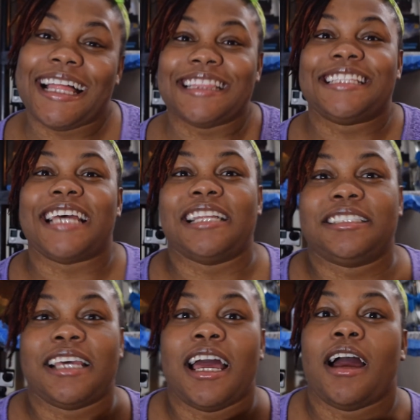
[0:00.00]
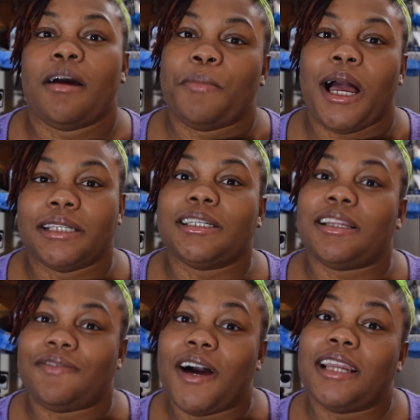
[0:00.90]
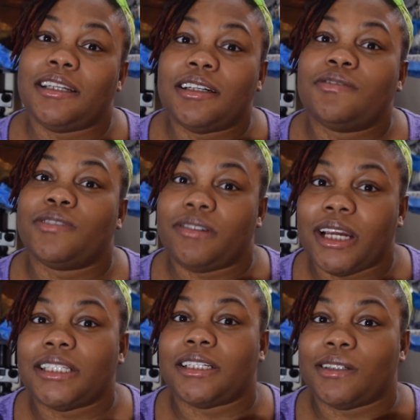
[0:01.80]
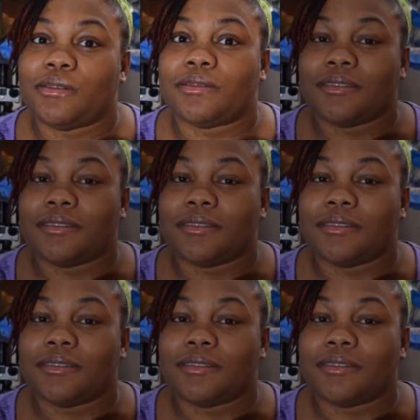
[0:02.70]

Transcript: that I actually fall in love with right now.